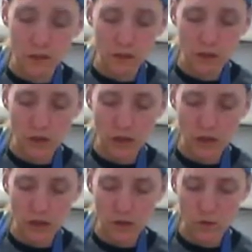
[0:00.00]
You
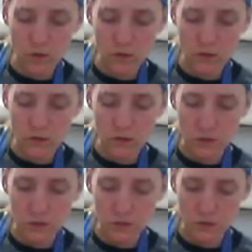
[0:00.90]
can't hold it on center
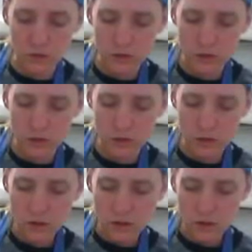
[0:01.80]
anymore, so
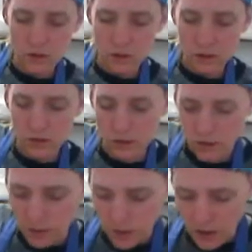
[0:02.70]
it's good to
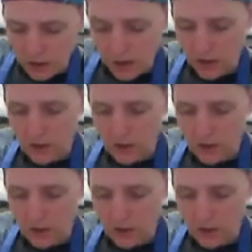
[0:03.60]
keep contact.